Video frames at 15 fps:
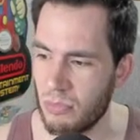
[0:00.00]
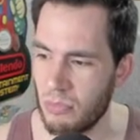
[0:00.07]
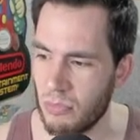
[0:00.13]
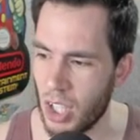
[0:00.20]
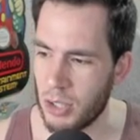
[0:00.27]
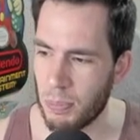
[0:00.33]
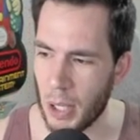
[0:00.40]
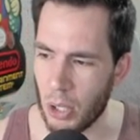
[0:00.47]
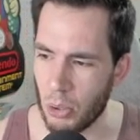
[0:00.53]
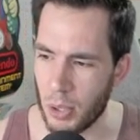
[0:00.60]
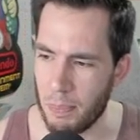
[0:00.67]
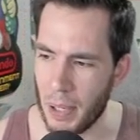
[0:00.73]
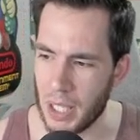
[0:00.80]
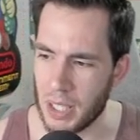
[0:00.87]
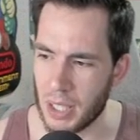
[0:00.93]
Just my own
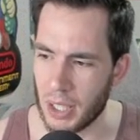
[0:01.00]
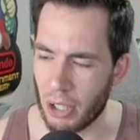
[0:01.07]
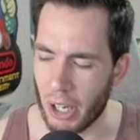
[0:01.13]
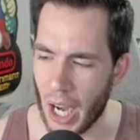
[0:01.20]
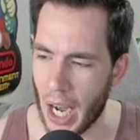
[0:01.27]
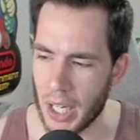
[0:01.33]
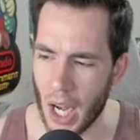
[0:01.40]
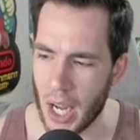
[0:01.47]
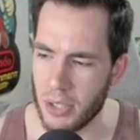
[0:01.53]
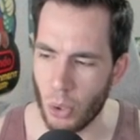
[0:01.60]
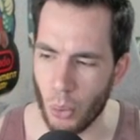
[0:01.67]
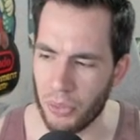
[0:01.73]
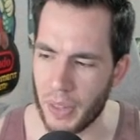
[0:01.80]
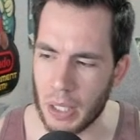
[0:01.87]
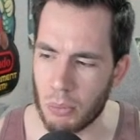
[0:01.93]
opinion there. I, I
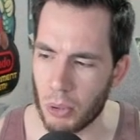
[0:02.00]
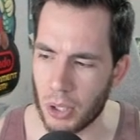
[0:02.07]
don't think we're